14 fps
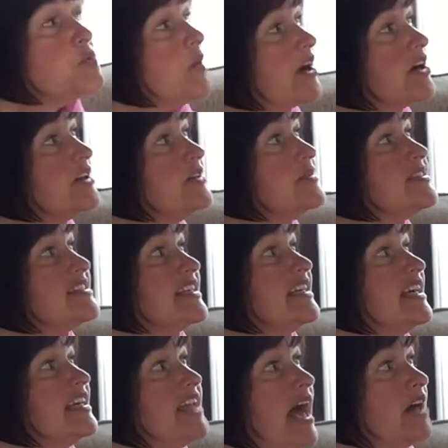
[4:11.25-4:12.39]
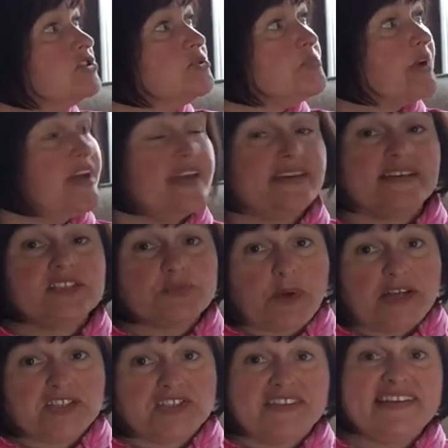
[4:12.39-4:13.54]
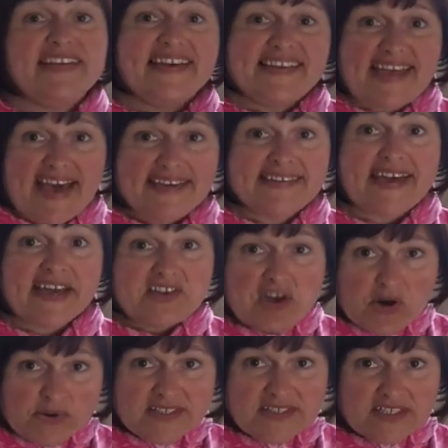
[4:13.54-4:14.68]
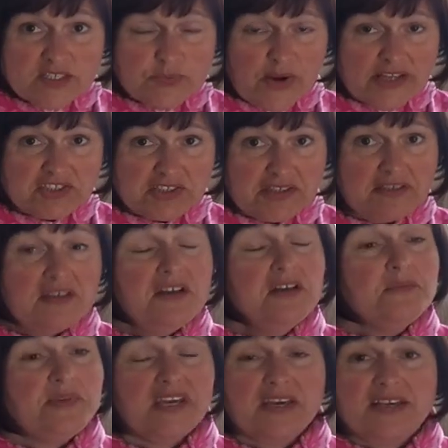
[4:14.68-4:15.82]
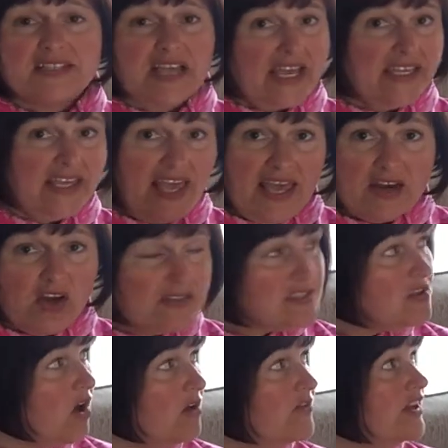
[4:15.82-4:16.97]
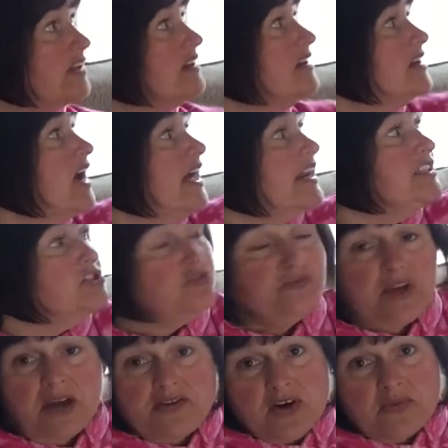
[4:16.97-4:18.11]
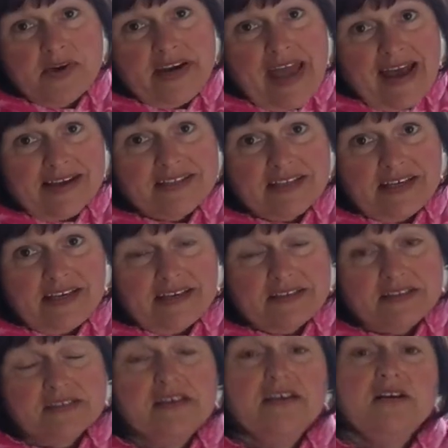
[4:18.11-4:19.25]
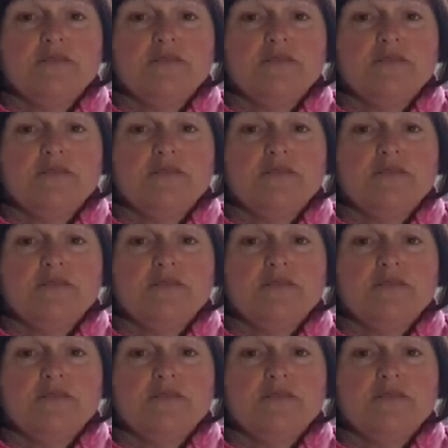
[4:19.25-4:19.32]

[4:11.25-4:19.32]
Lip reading: where you see an algebraic expression, again, I know it's an expression because I cannot solve it and I do not know what x is.